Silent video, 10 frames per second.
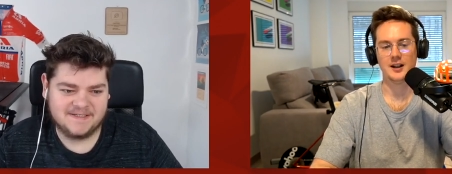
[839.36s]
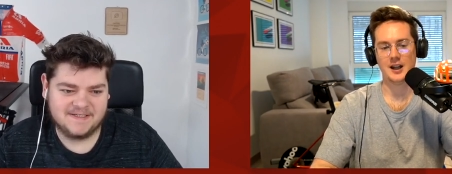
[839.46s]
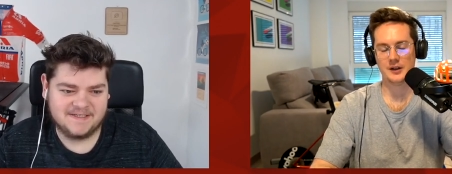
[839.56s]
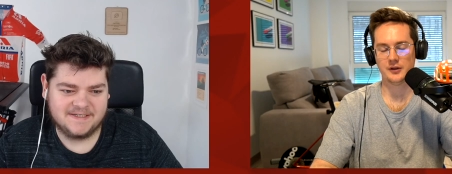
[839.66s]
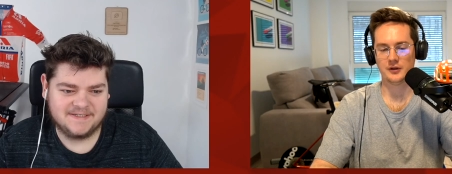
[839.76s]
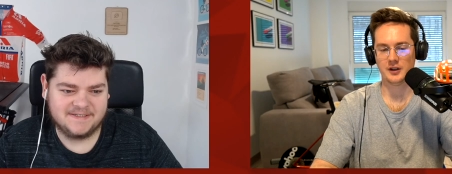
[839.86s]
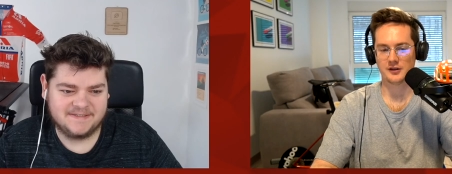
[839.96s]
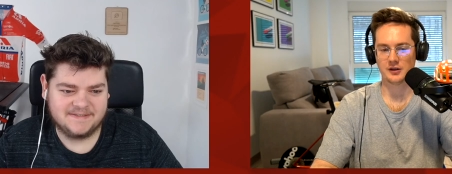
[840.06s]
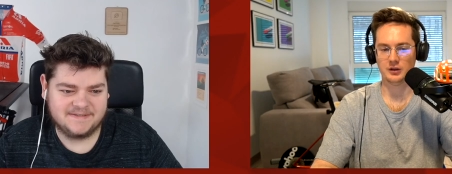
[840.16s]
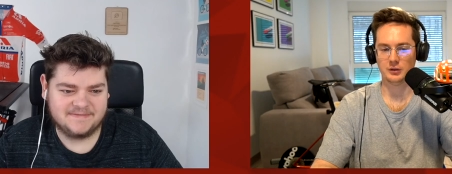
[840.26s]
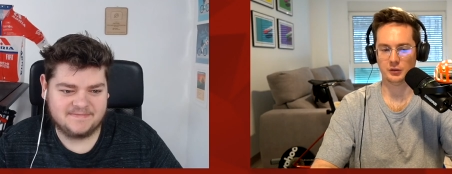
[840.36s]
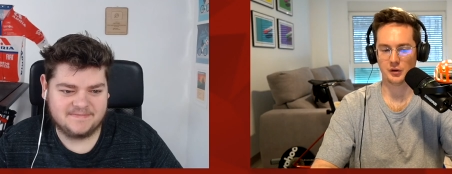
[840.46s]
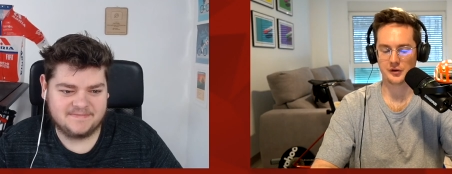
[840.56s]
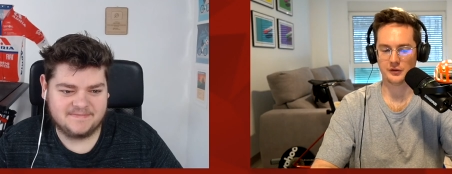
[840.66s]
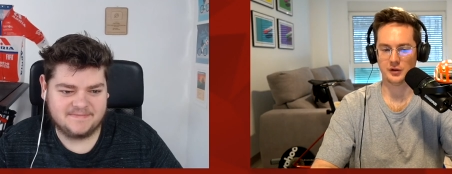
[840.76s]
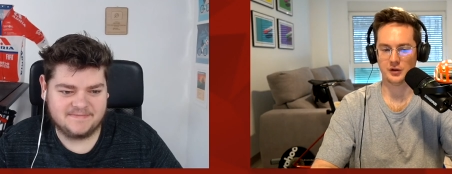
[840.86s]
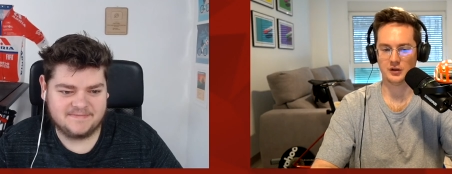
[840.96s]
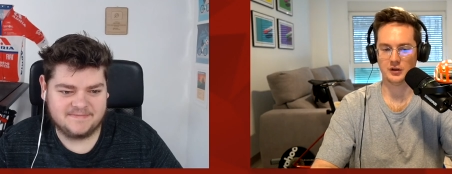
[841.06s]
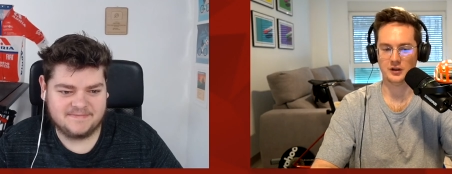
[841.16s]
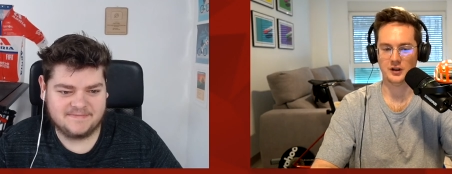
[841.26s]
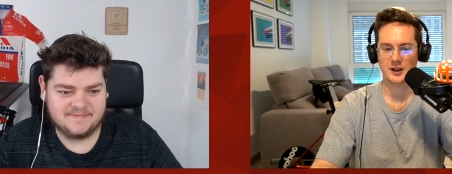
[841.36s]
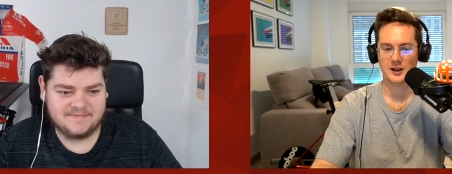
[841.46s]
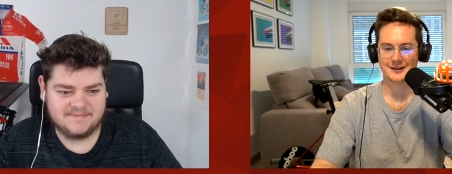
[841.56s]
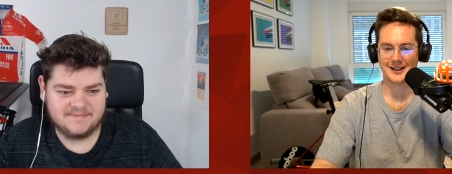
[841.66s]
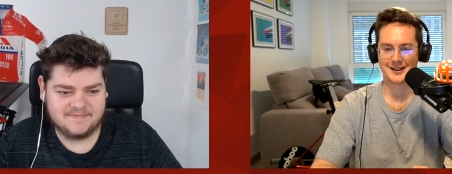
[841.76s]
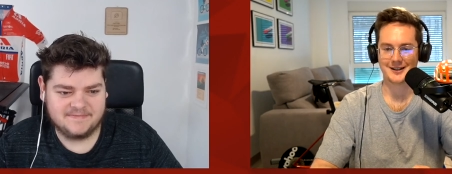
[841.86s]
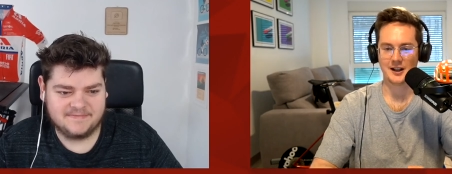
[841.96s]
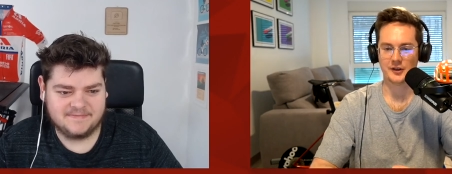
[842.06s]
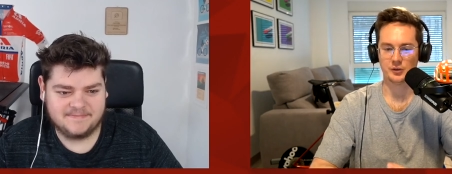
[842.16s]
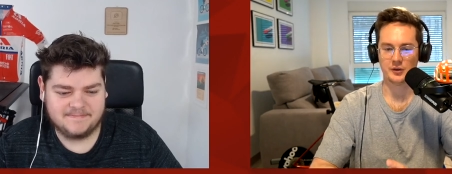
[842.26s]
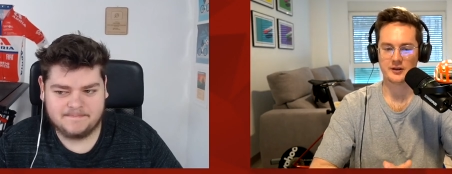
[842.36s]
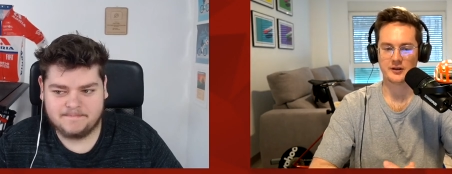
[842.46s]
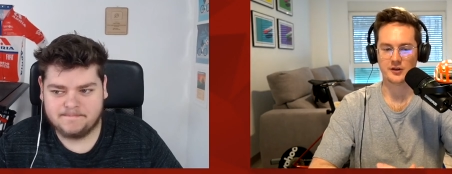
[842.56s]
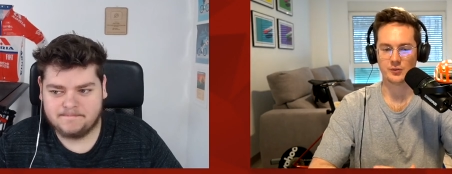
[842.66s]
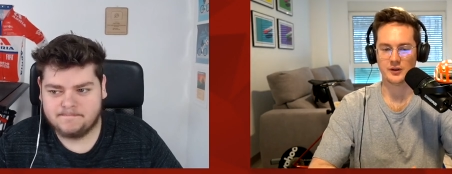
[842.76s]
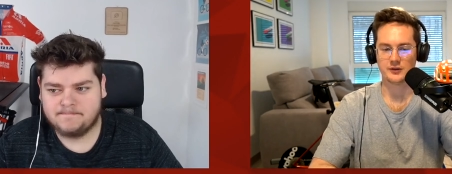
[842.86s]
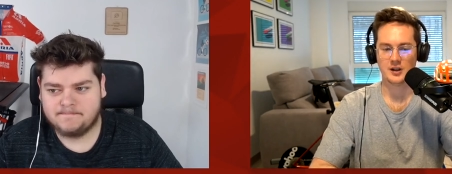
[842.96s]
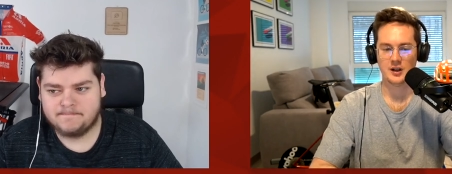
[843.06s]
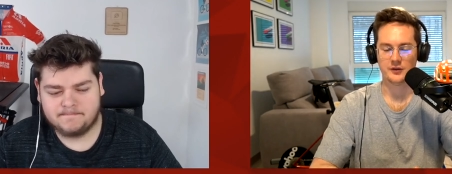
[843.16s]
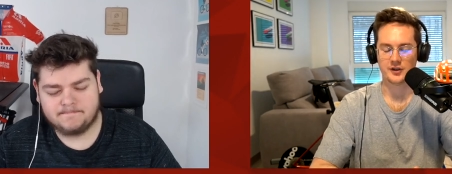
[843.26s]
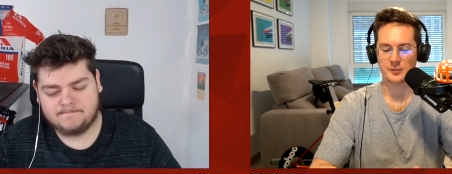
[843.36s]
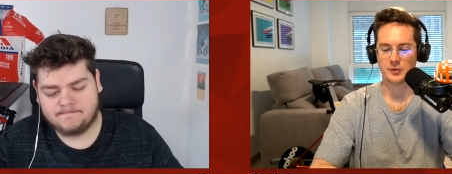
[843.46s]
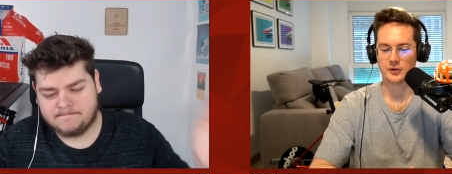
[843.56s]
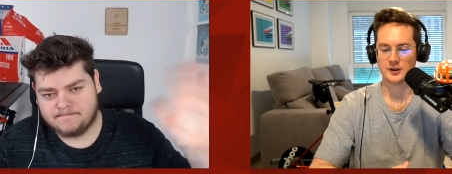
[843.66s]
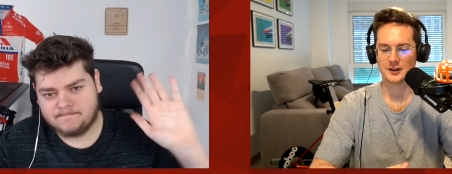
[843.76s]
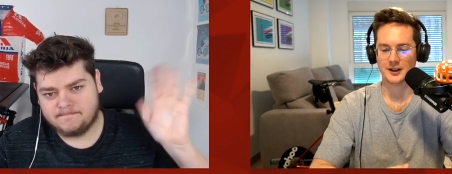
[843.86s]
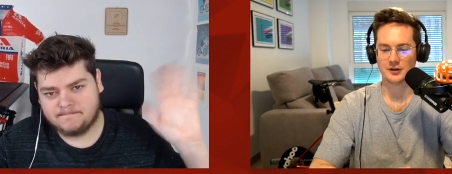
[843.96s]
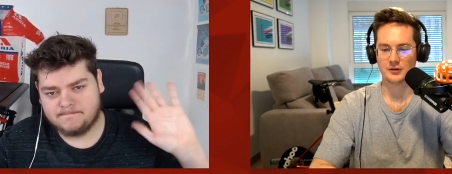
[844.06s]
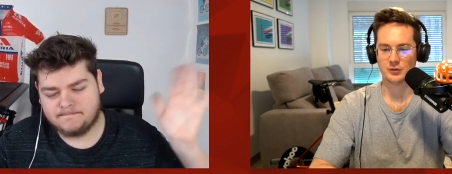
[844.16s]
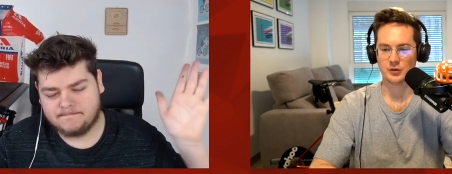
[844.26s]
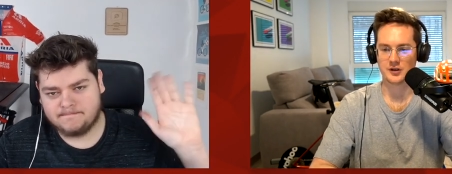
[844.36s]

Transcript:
Speaker 1: A V V Sol on Rochefort. Thanks, as always, to Zwift for supporting the Lanterne Rouge